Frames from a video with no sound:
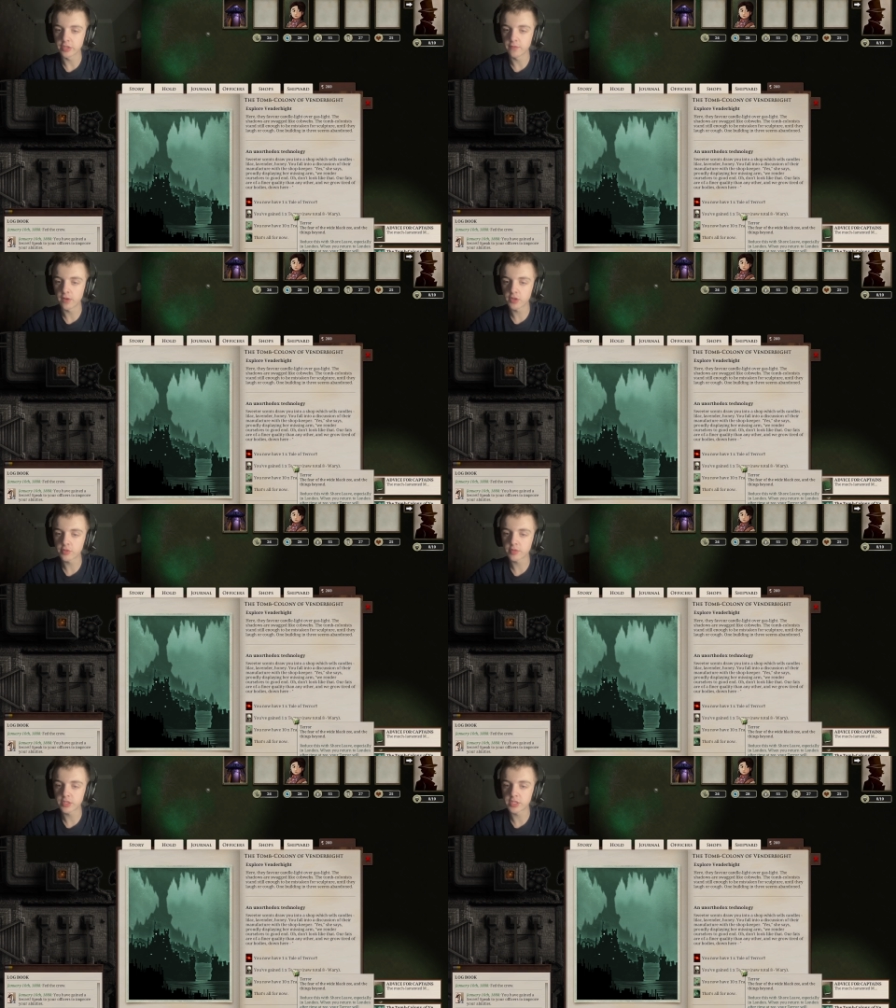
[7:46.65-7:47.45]
You fall
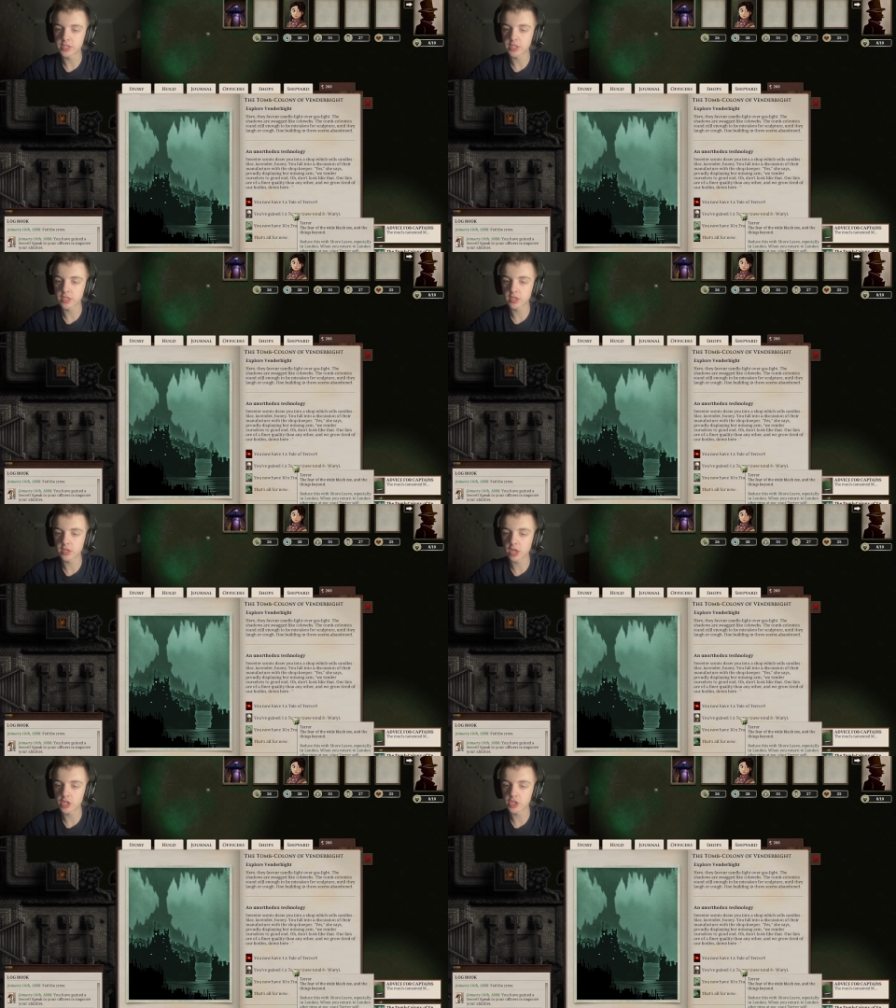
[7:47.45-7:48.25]
into a
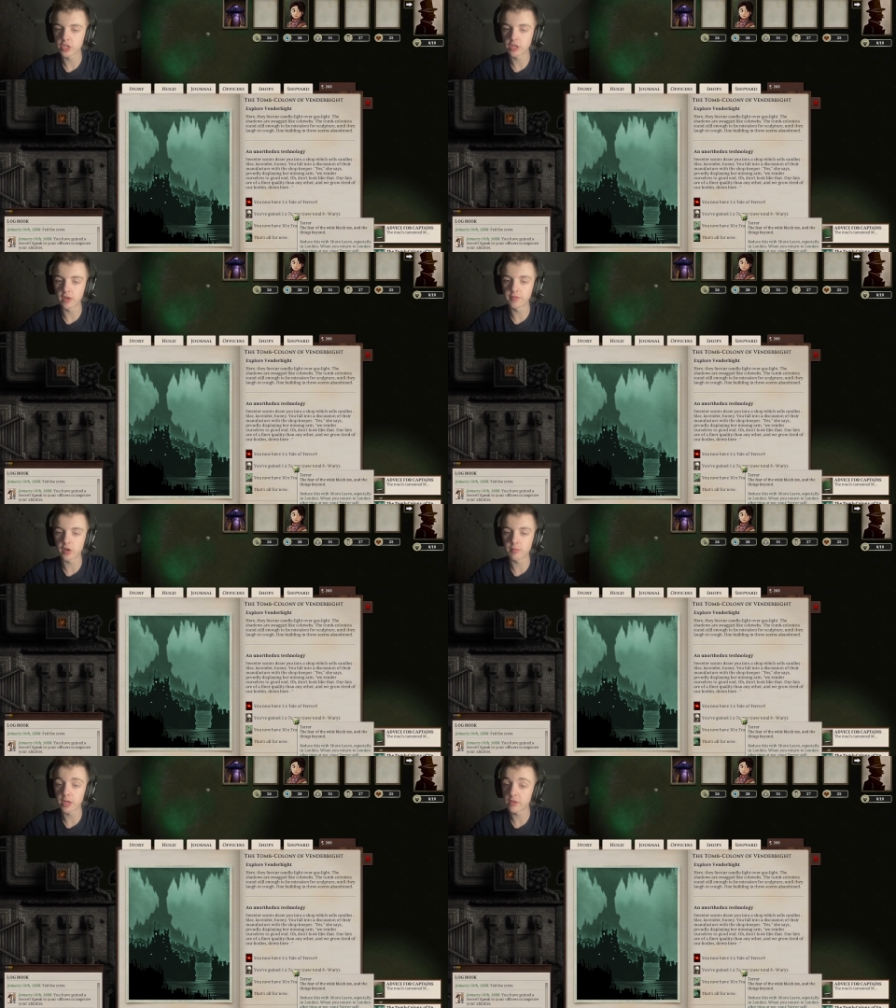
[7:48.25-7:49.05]
discussion of
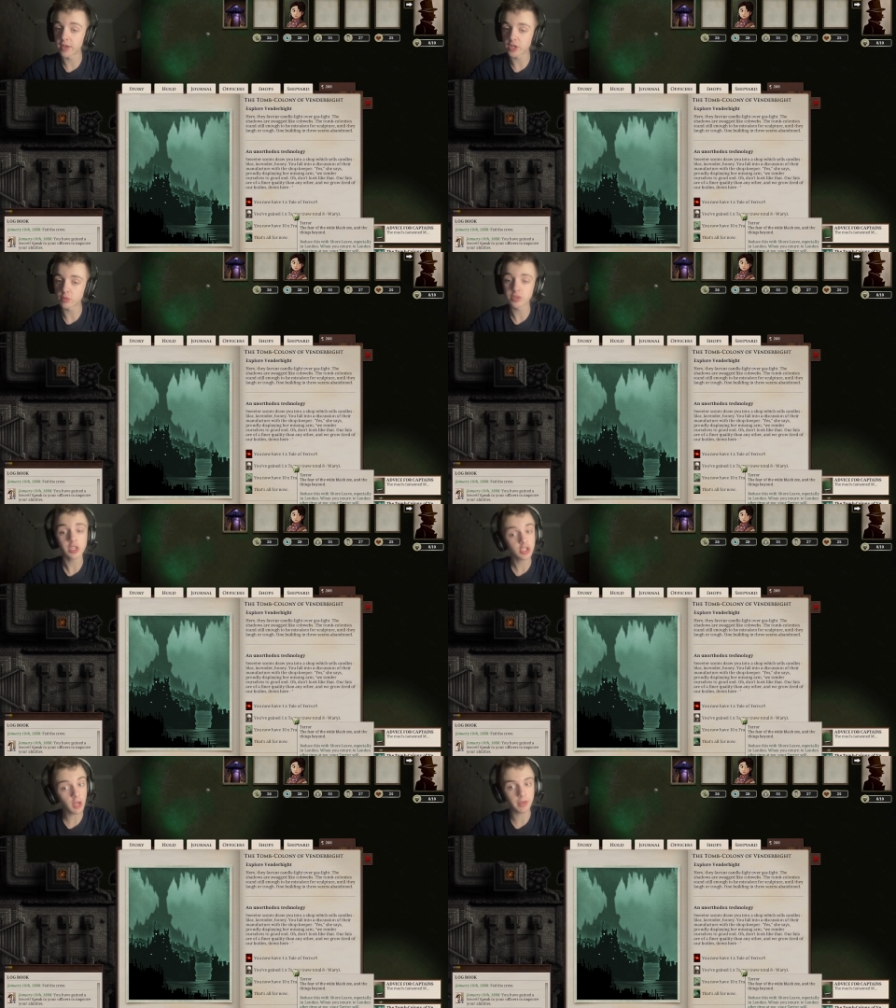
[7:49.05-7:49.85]
their manufacture with
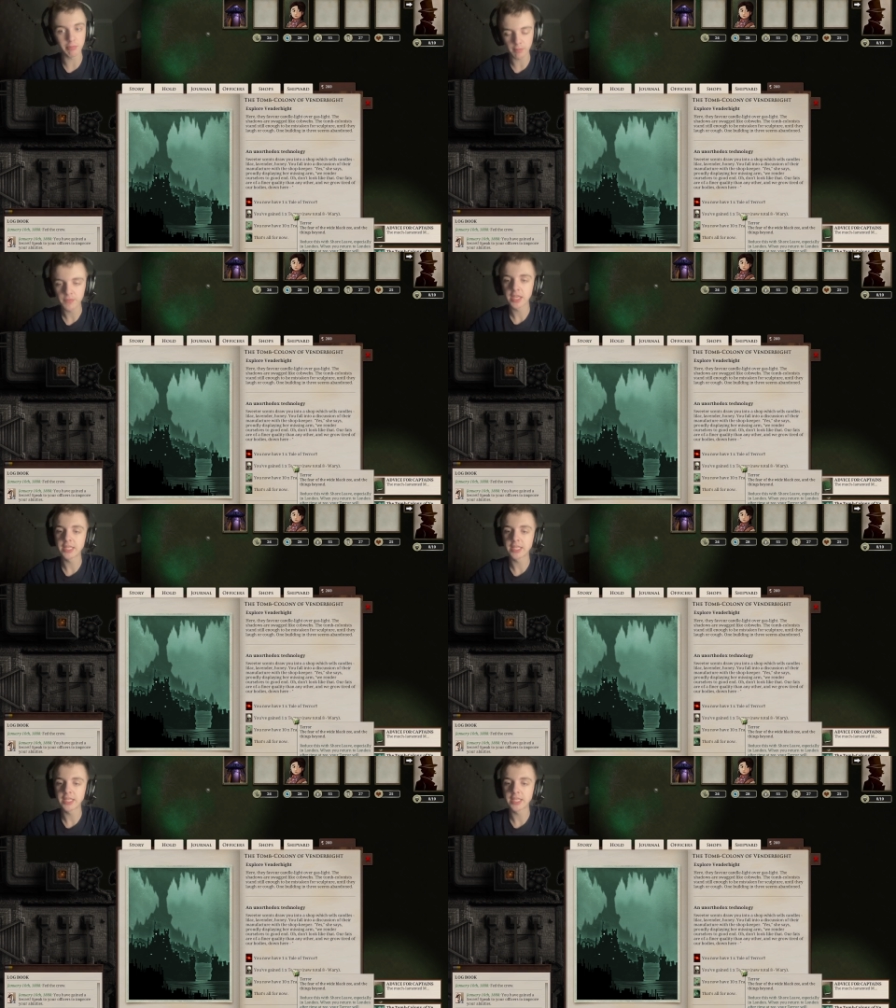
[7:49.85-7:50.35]
the shopkeeper.